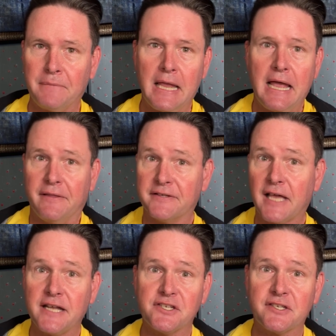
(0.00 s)
This
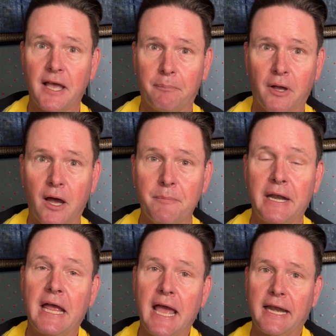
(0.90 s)
guy just kept coming,
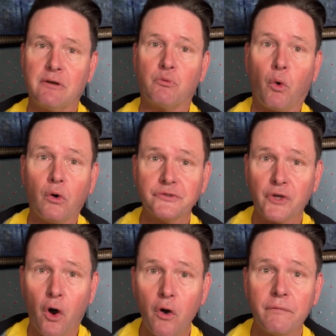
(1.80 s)
and he rolls
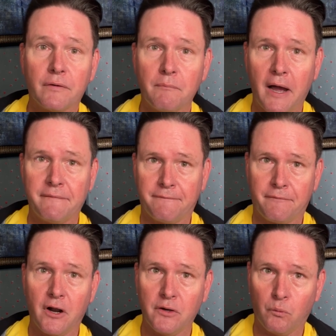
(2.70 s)
over my
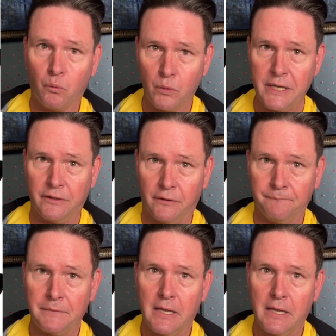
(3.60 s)
front wheel.